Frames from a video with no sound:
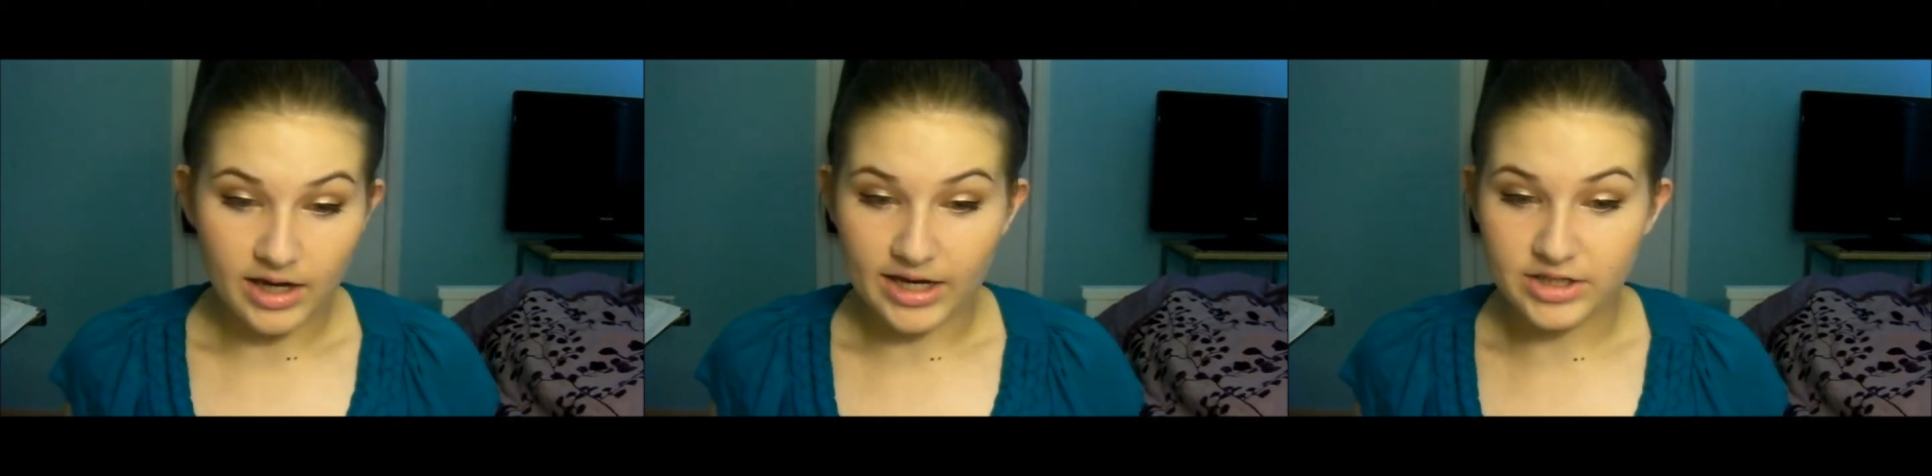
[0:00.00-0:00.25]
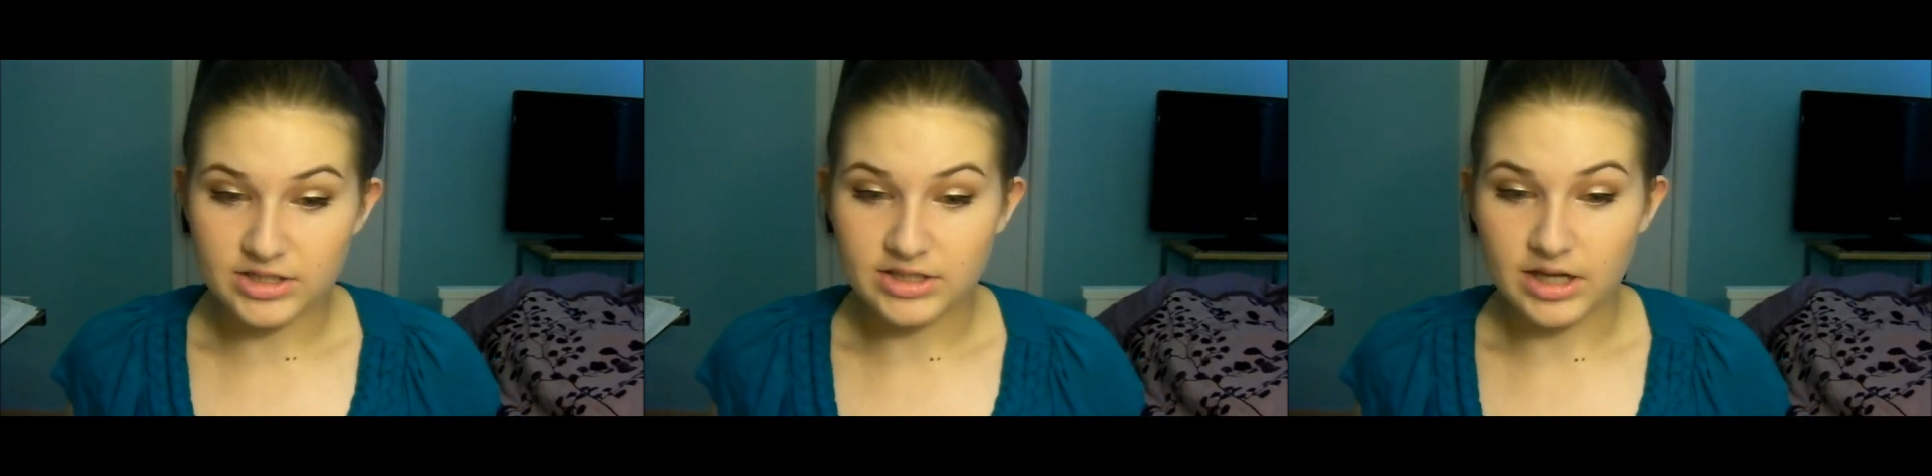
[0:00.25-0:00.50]
I
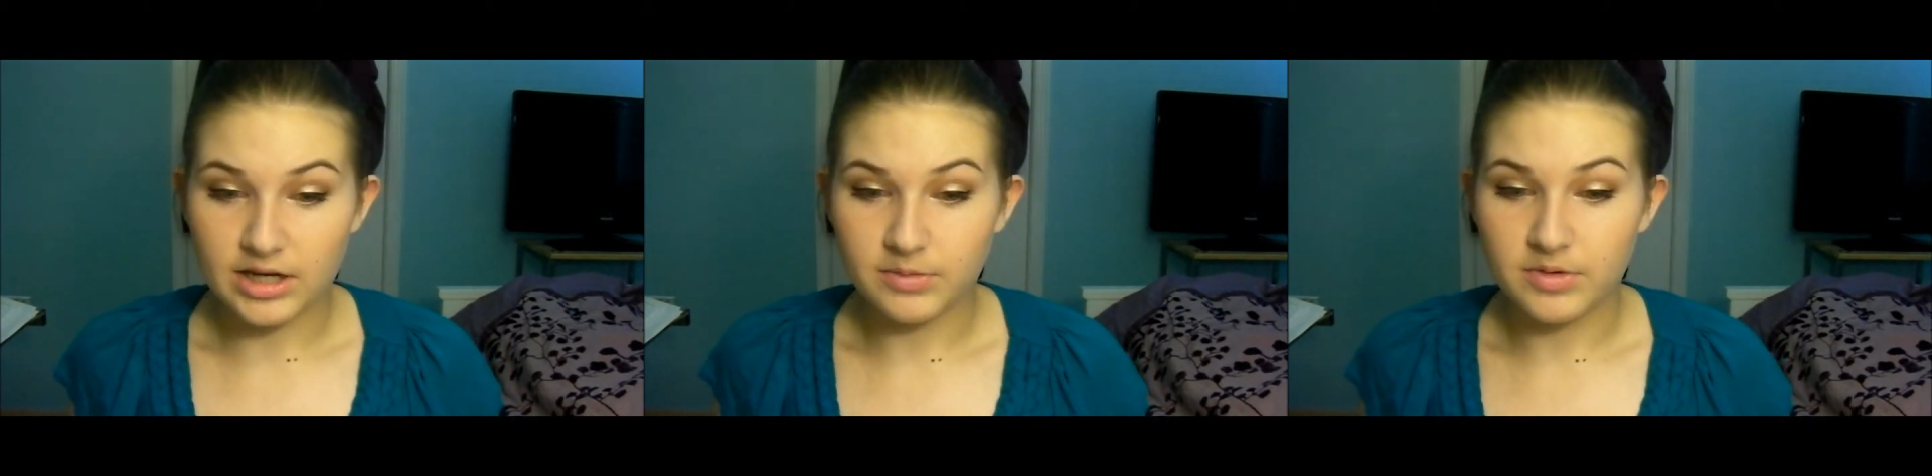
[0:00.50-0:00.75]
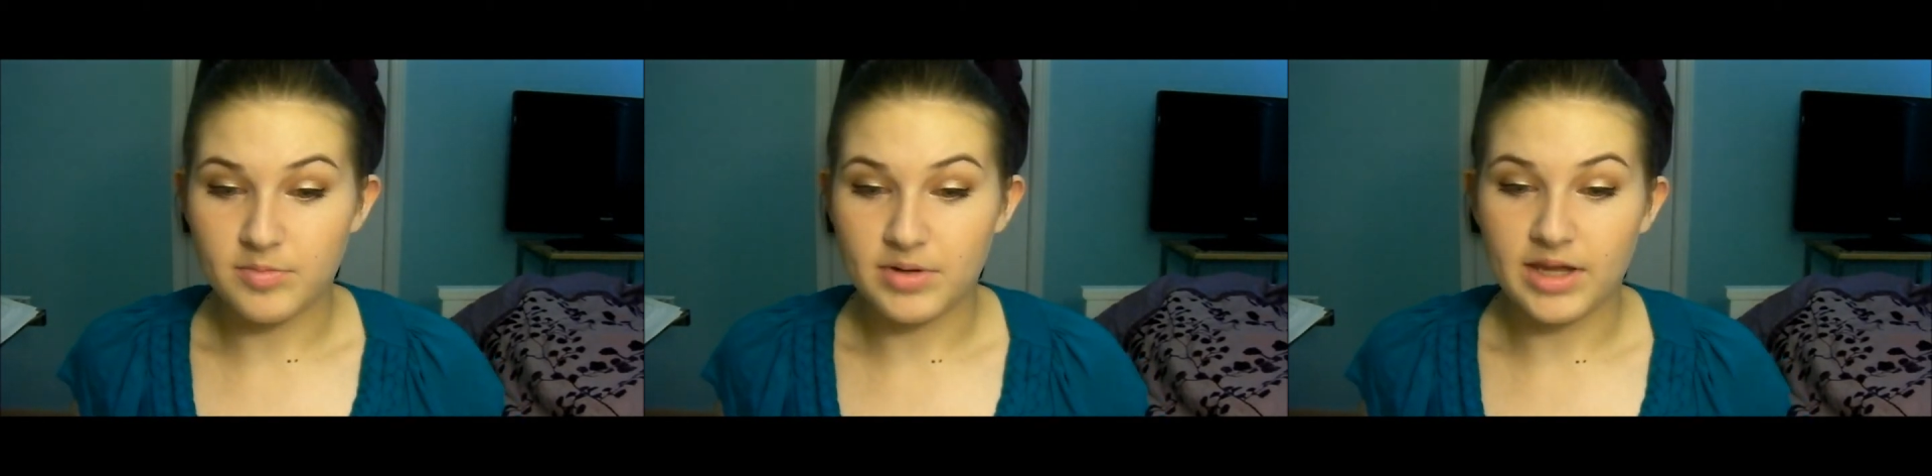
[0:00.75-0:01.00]
just thought it
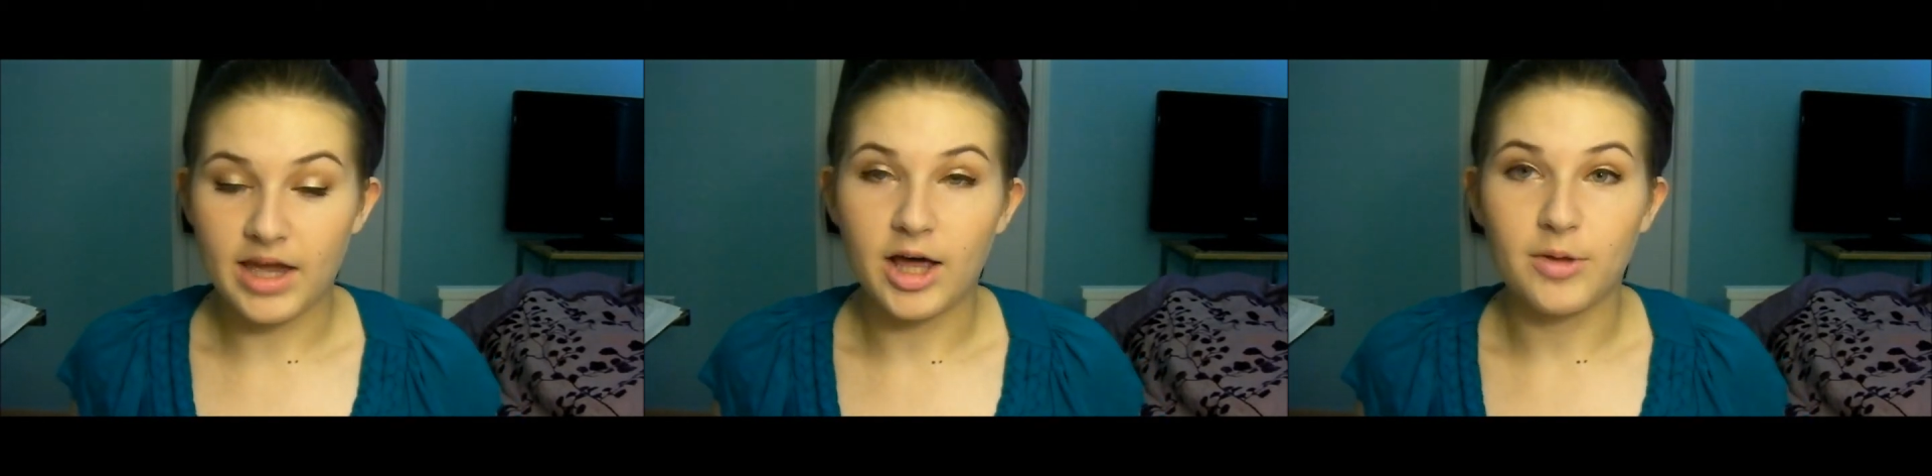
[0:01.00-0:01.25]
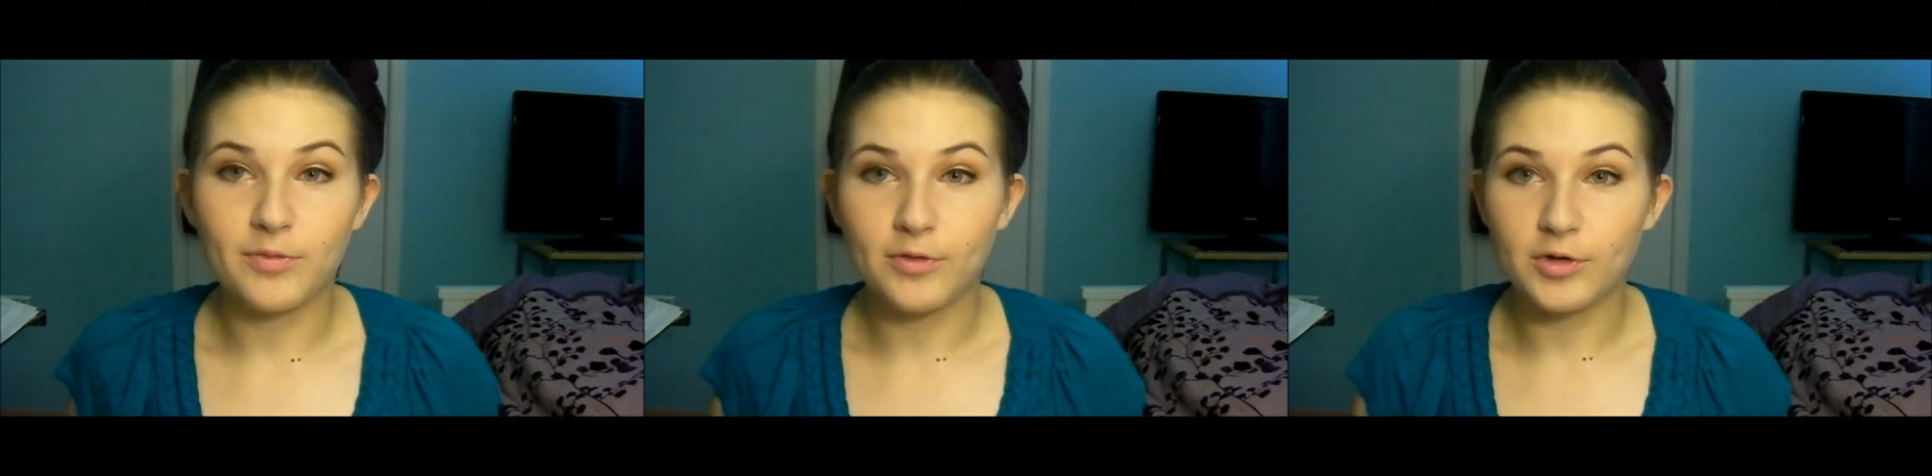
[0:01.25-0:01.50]
would be
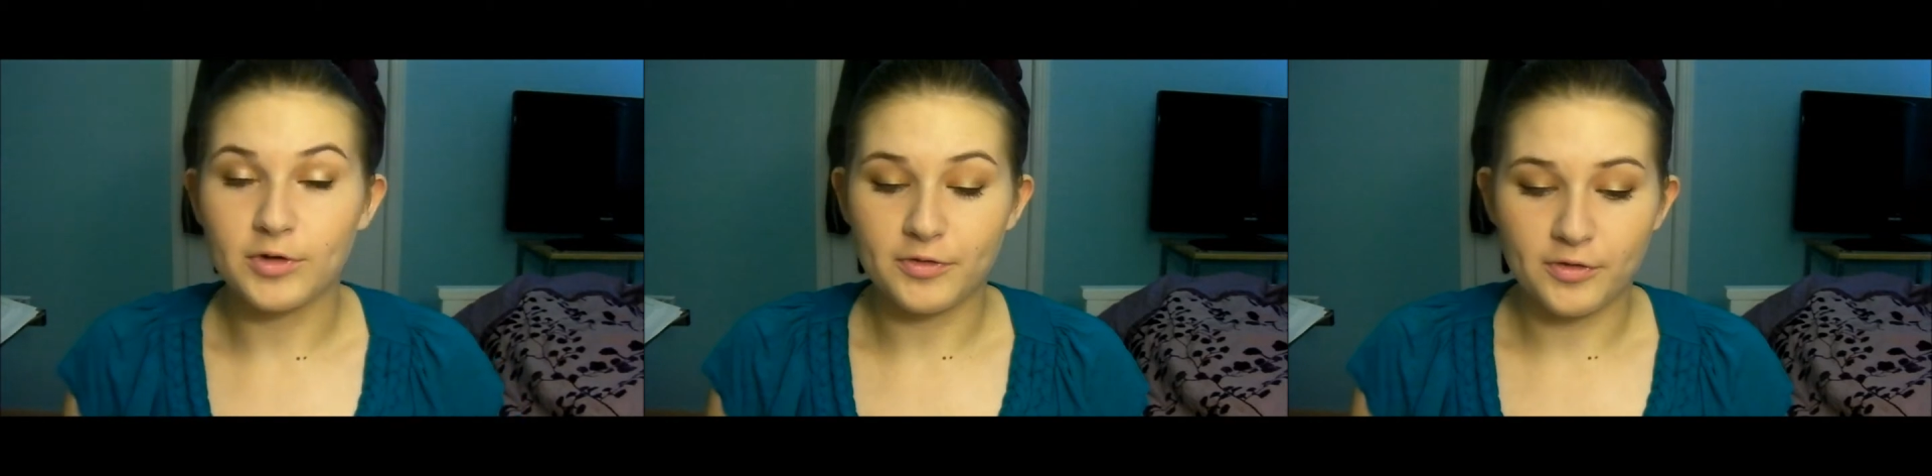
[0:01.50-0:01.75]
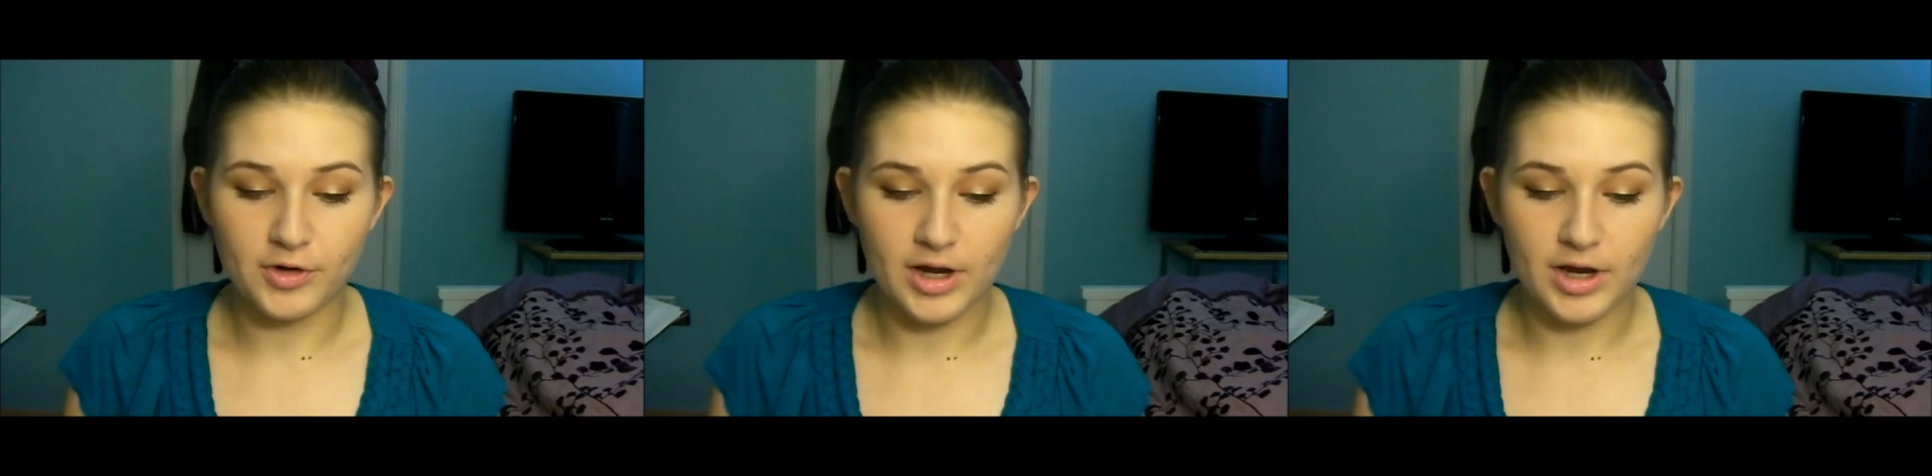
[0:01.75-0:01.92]
helpful for